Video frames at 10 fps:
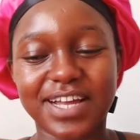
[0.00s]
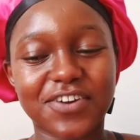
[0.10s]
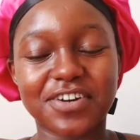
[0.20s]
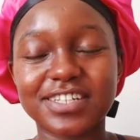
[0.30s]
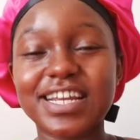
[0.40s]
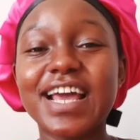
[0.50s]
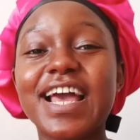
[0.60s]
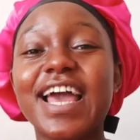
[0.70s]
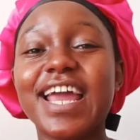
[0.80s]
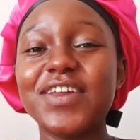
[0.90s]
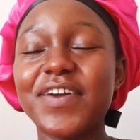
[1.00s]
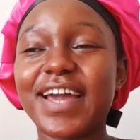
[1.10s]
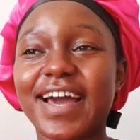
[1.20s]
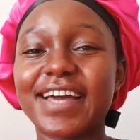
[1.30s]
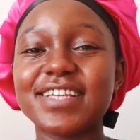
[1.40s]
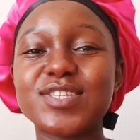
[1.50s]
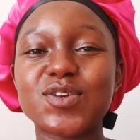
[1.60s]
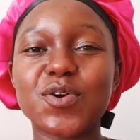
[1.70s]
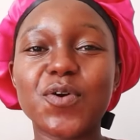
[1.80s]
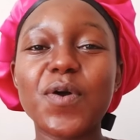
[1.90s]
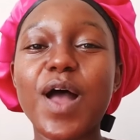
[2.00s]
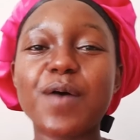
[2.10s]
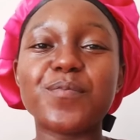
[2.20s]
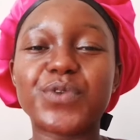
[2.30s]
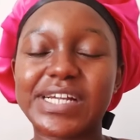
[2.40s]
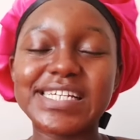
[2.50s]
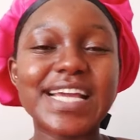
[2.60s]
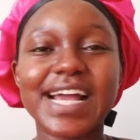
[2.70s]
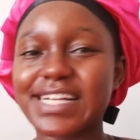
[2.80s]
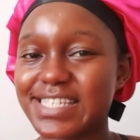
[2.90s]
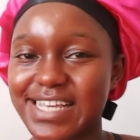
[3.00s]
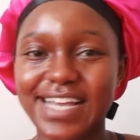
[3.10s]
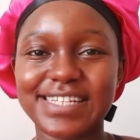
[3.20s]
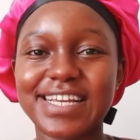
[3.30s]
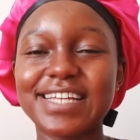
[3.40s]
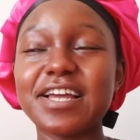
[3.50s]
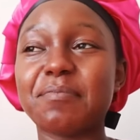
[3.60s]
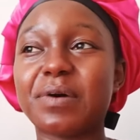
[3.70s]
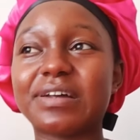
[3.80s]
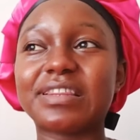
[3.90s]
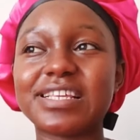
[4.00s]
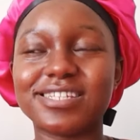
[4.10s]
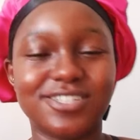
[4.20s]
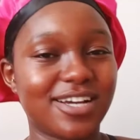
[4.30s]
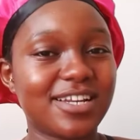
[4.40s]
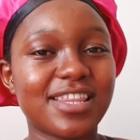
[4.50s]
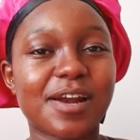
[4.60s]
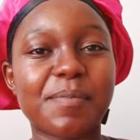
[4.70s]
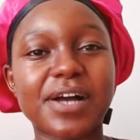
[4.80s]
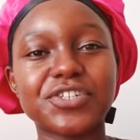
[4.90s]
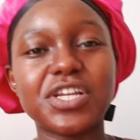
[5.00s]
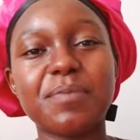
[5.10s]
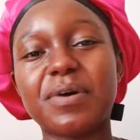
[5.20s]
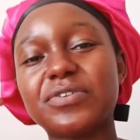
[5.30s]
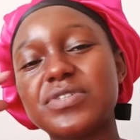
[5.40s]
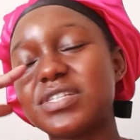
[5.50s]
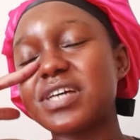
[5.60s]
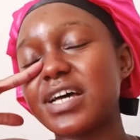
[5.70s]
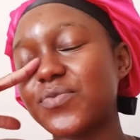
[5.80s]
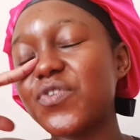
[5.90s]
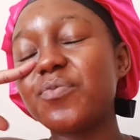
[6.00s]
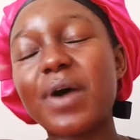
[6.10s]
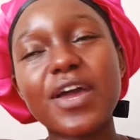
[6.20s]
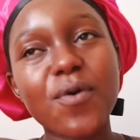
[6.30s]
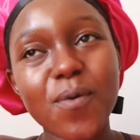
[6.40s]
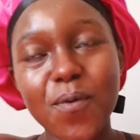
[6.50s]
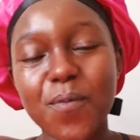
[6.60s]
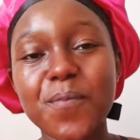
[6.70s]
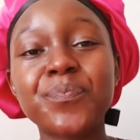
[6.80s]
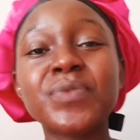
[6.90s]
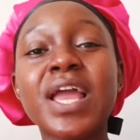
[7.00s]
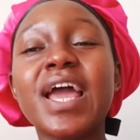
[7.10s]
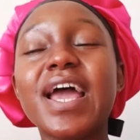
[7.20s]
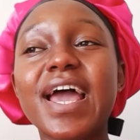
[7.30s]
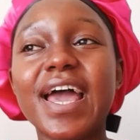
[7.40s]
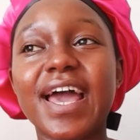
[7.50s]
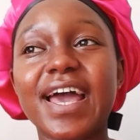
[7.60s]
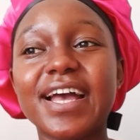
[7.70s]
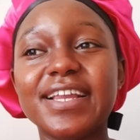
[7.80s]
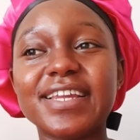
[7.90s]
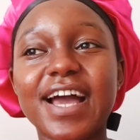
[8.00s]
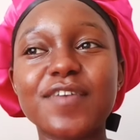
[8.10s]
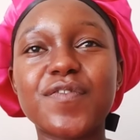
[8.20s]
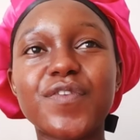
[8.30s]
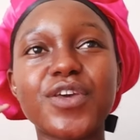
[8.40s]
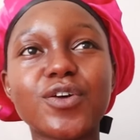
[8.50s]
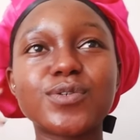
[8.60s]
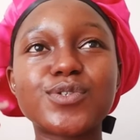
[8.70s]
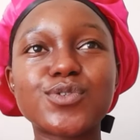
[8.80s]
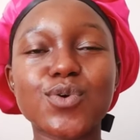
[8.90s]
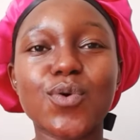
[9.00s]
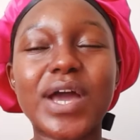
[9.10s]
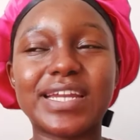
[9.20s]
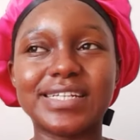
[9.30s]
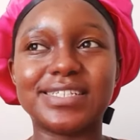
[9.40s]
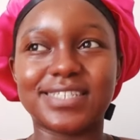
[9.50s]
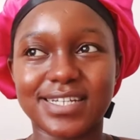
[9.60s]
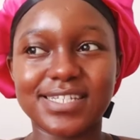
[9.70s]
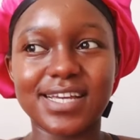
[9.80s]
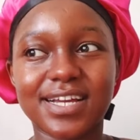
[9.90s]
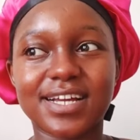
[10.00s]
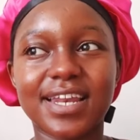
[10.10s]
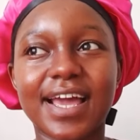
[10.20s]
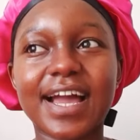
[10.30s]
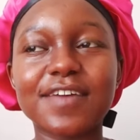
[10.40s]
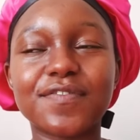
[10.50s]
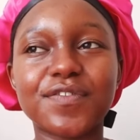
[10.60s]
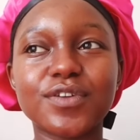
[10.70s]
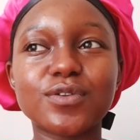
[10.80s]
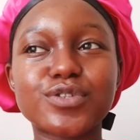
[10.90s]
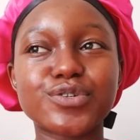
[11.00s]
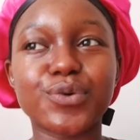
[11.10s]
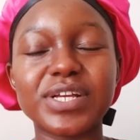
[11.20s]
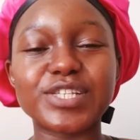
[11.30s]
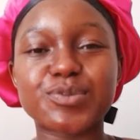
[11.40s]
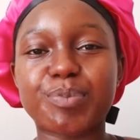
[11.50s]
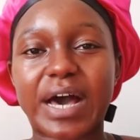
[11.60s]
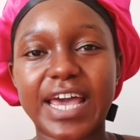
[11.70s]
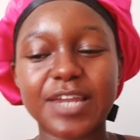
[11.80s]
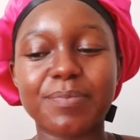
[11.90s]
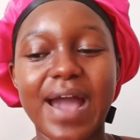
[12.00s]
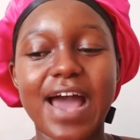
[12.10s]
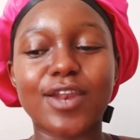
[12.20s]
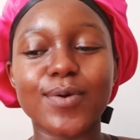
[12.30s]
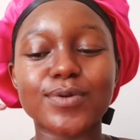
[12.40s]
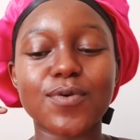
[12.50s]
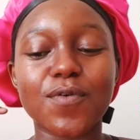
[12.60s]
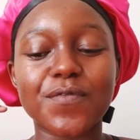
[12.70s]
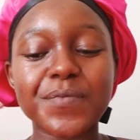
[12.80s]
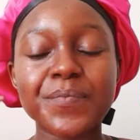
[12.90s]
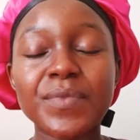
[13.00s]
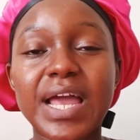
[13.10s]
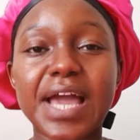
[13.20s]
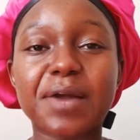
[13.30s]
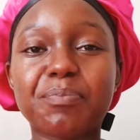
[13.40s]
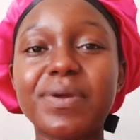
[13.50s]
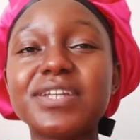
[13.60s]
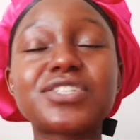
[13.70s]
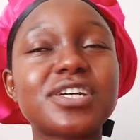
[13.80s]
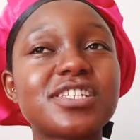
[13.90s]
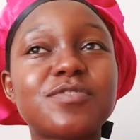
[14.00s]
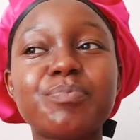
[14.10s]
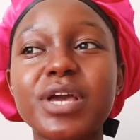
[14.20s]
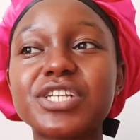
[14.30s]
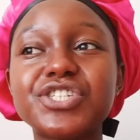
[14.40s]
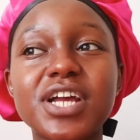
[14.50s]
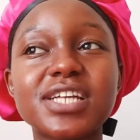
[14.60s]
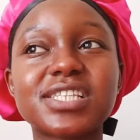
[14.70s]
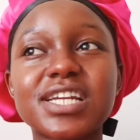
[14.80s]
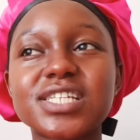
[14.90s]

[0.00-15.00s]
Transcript: Oh my god. Anyway guys, so I'm pretty excited about this journey that I'm actually about to start with my home, and I feel so energetic. Like, I feel so inspired by a lot of like Pinterest pictures.